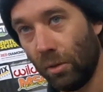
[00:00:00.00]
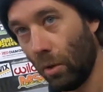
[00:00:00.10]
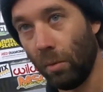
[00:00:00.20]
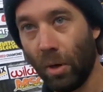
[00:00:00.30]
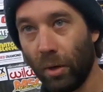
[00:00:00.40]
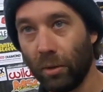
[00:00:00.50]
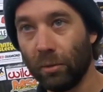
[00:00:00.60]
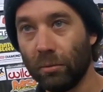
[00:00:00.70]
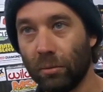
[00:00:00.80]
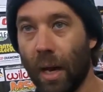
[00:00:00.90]
and 2
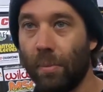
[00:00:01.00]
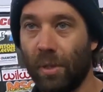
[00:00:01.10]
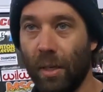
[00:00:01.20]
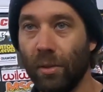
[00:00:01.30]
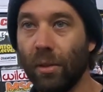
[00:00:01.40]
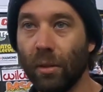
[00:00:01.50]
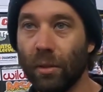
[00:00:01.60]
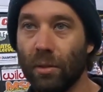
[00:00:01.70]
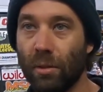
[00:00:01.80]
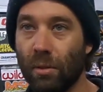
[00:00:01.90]
broken upset
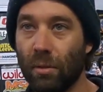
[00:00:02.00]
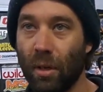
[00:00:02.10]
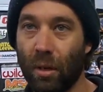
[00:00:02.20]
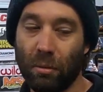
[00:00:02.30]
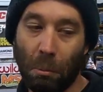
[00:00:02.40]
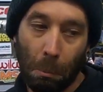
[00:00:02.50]
cylinders, so